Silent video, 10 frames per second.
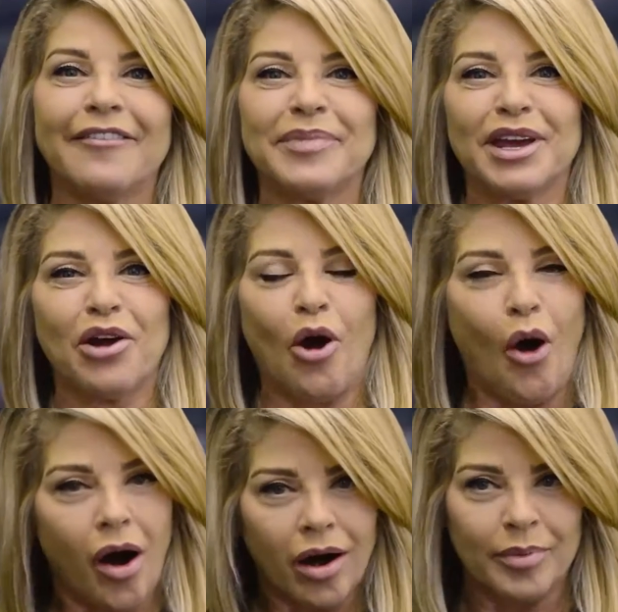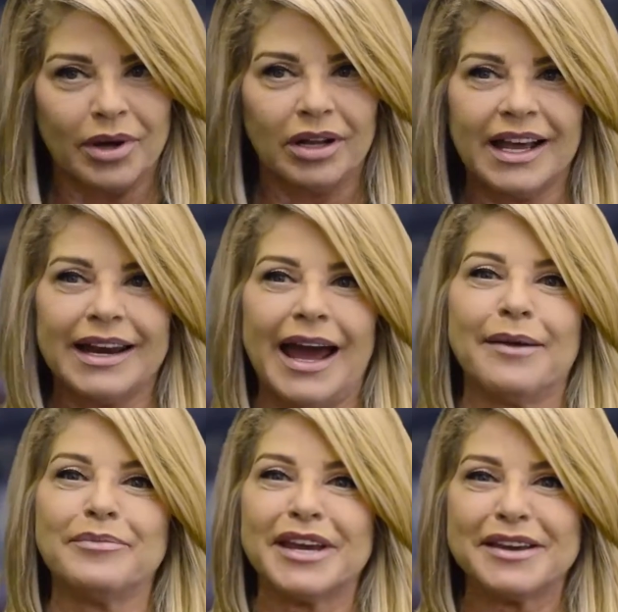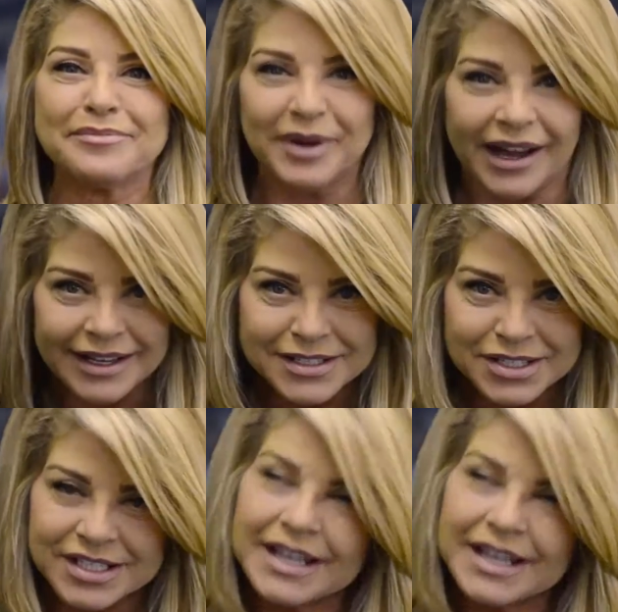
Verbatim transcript: have been horrible, and I'm being punished.